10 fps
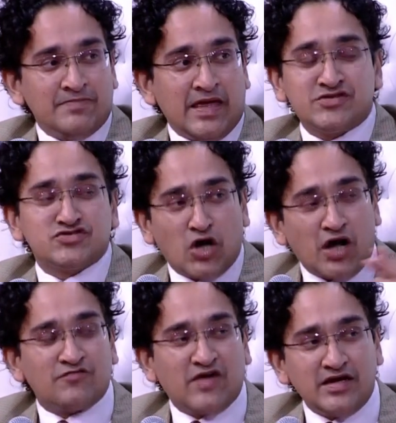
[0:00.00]
It's
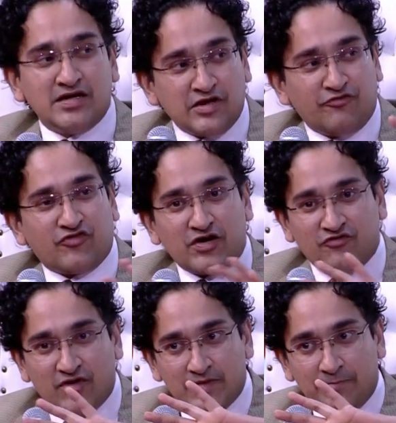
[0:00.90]
not very different
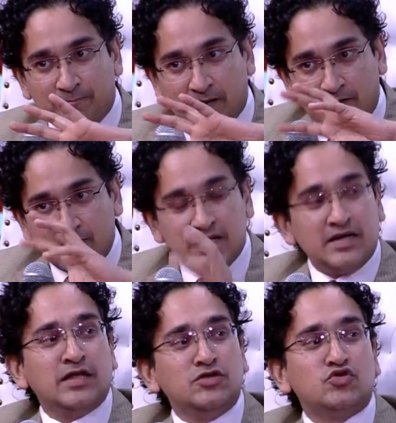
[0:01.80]
from the
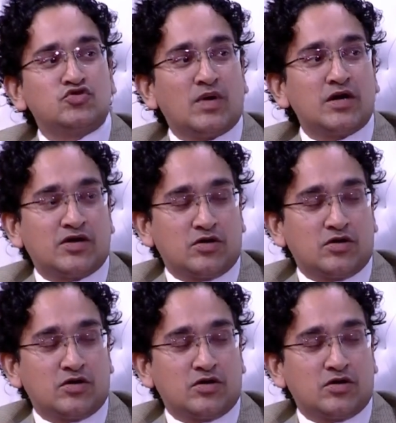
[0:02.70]
permanent Hindutva